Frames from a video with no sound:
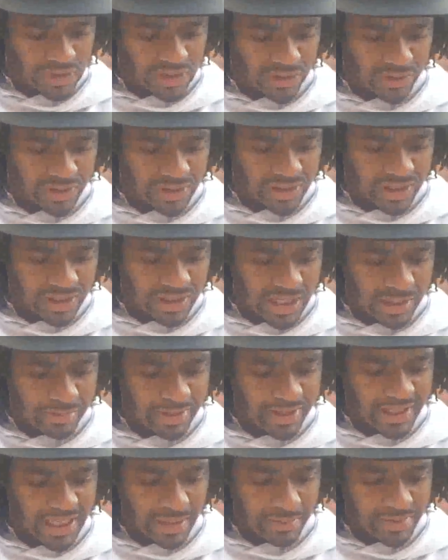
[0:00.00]
So he said, let
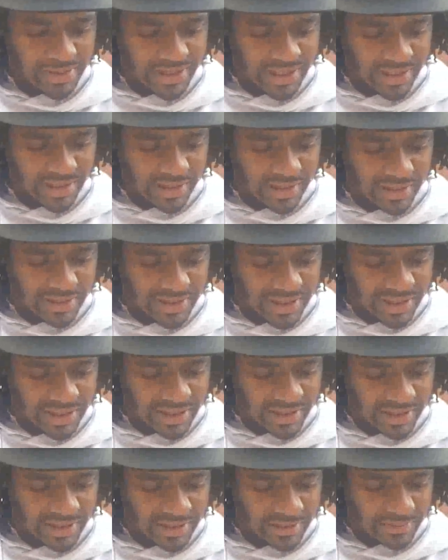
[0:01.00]
me keep a
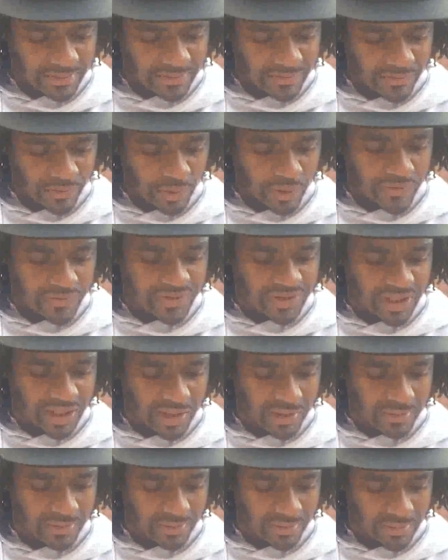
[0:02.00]
tenth of them, for if
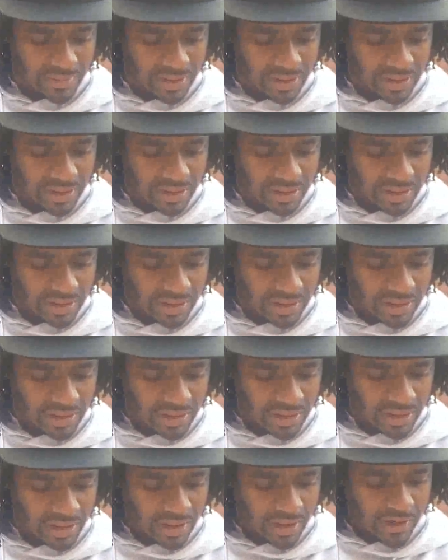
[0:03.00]
some
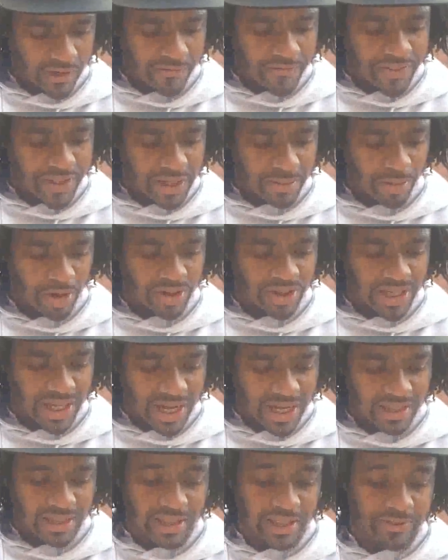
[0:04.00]
of them are
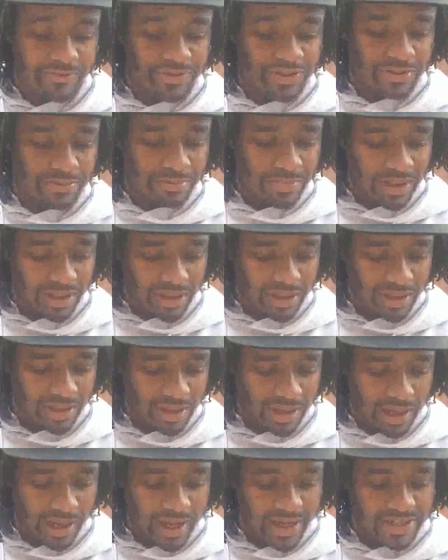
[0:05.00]
not left to me,
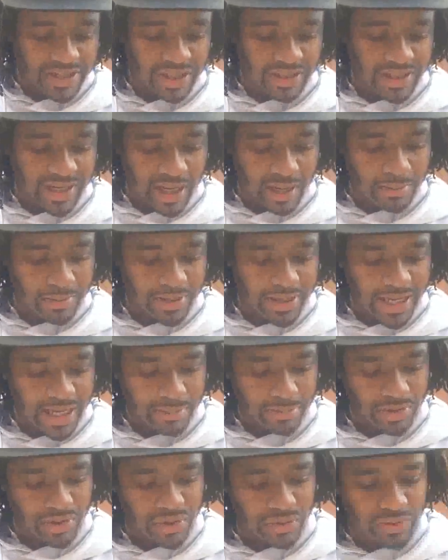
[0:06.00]
I shall not be able